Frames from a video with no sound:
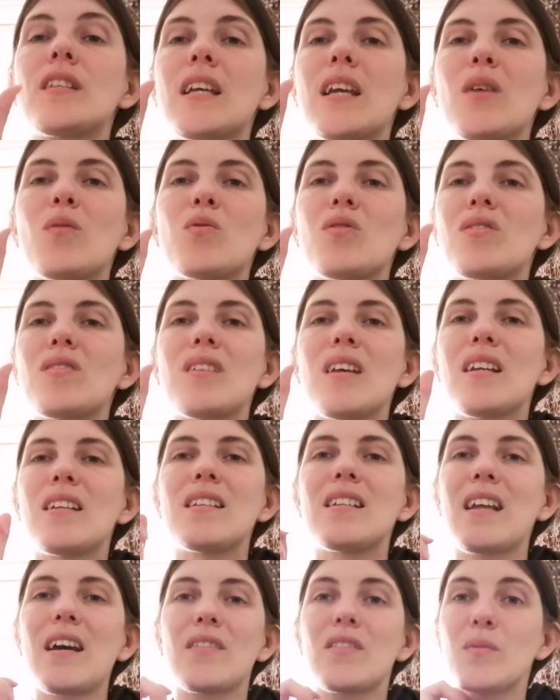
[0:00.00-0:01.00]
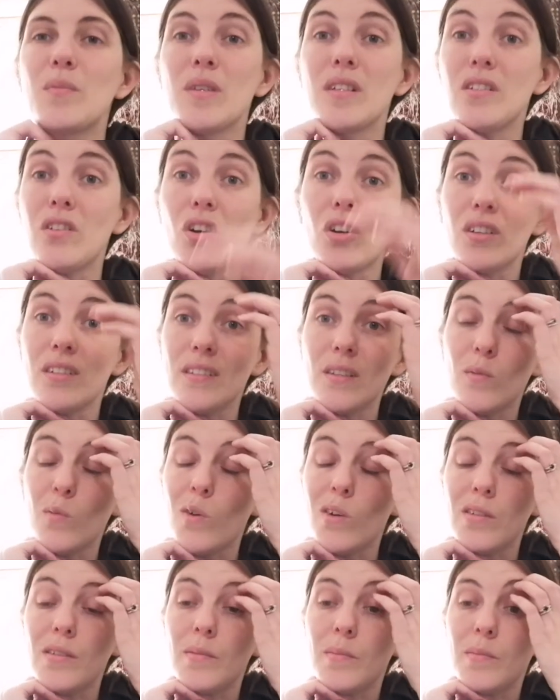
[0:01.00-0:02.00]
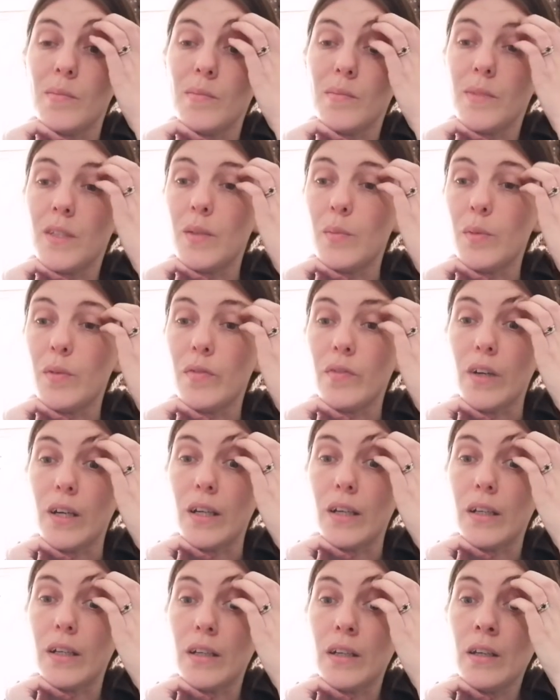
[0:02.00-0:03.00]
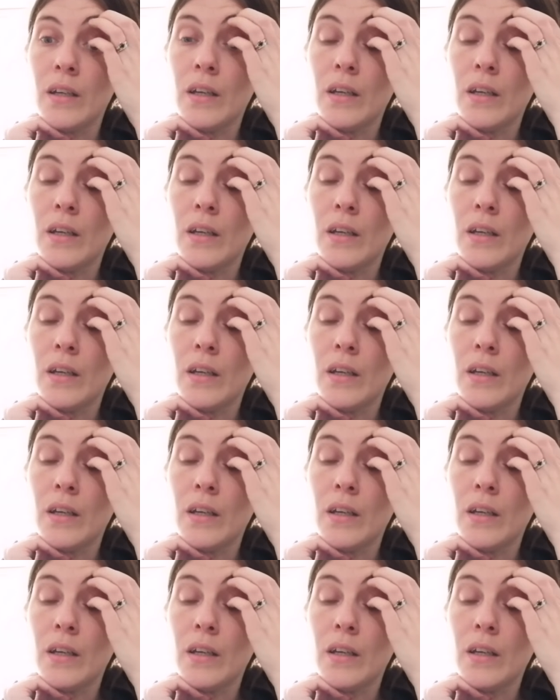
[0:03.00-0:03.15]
think it didn't have to be as long as it was, to be frank.